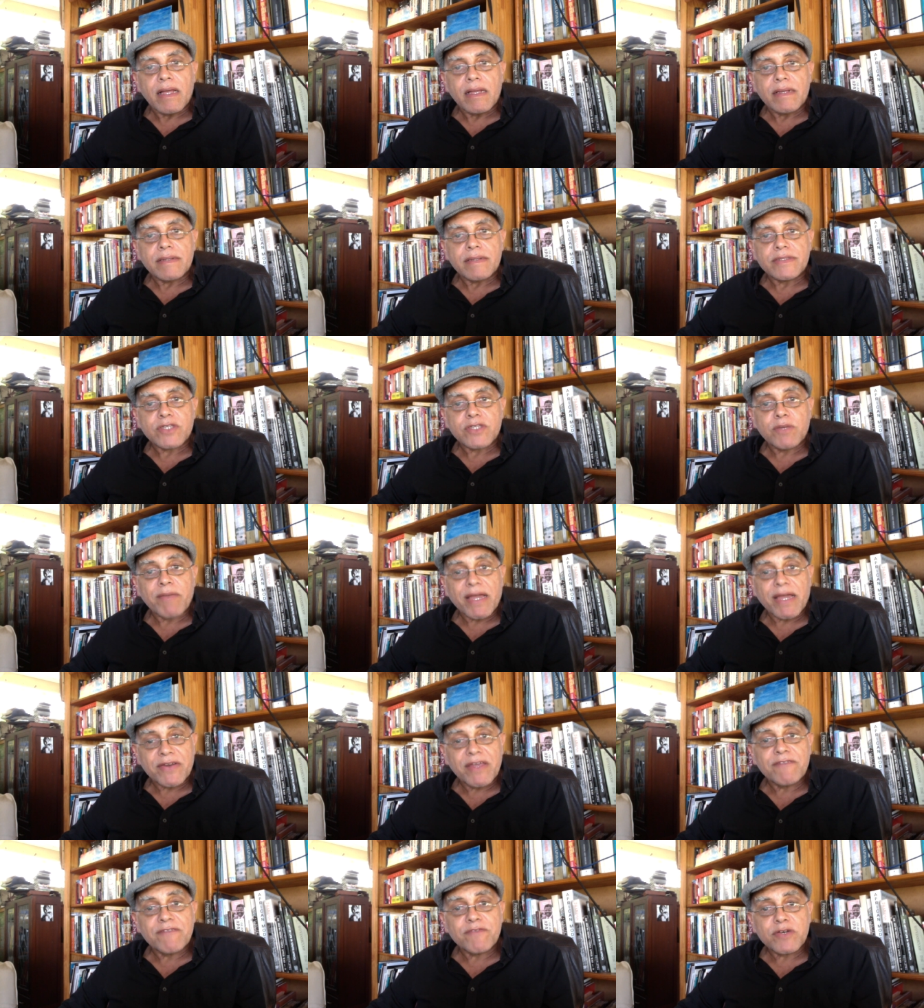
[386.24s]
So my
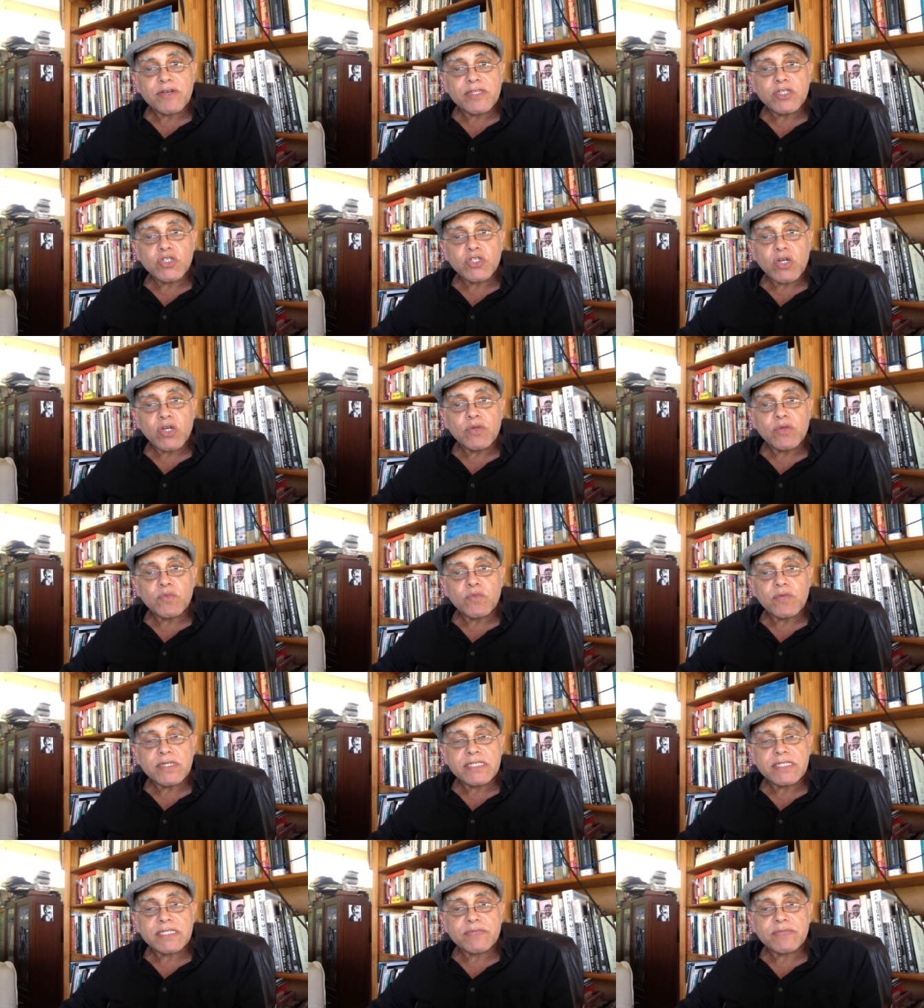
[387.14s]
grandfather John
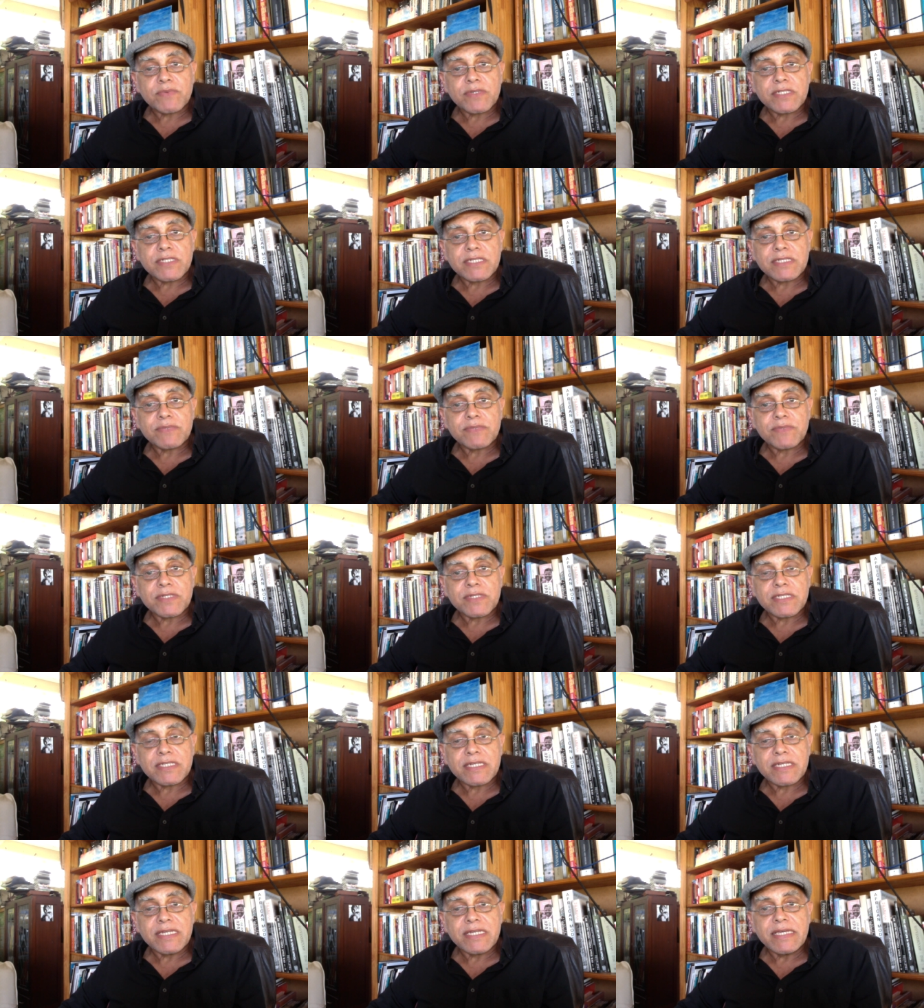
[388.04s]
was
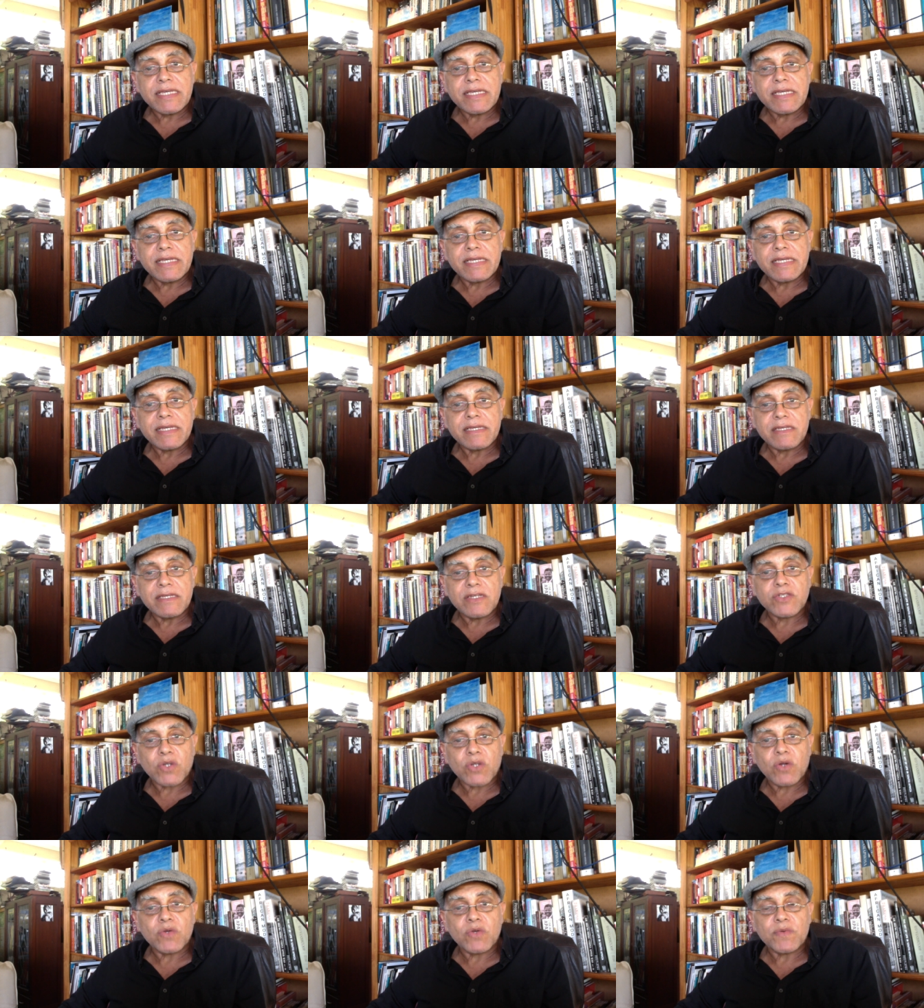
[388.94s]
3
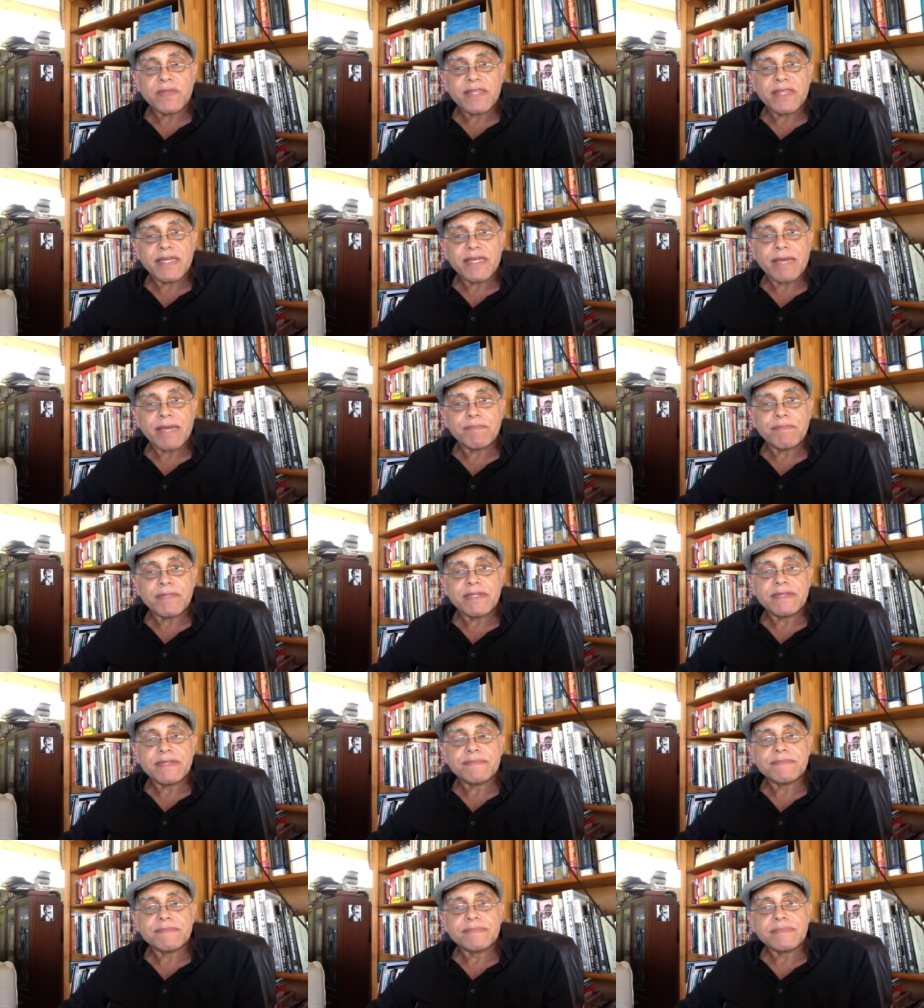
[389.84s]
years old when that happened.